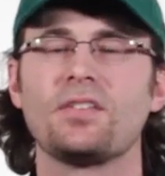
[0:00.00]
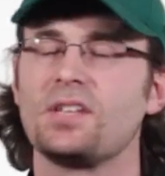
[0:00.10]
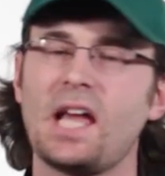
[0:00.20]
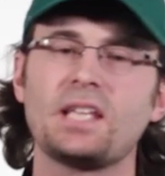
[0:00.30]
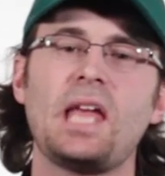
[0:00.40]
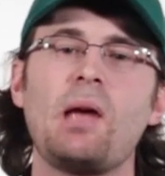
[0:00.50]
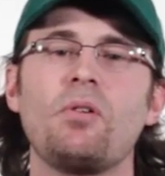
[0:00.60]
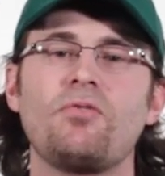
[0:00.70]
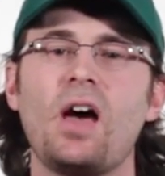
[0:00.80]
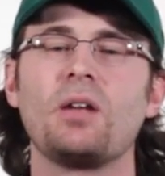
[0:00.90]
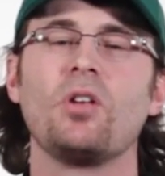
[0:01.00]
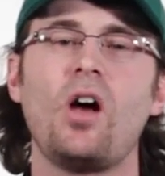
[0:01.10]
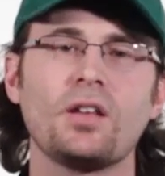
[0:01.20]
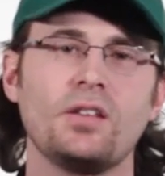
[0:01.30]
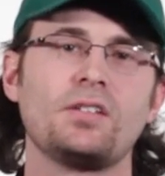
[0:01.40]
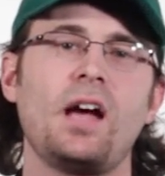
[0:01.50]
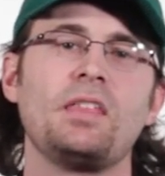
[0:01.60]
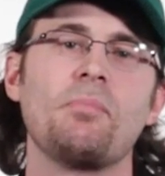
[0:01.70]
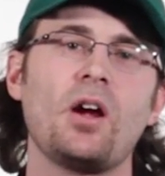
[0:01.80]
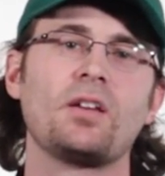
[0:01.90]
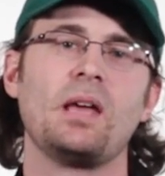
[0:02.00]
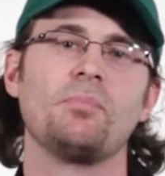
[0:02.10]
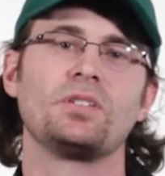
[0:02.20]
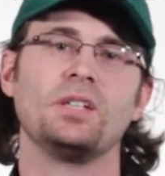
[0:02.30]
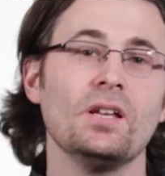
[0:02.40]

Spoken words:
The next day we found him locked inside the American embassy.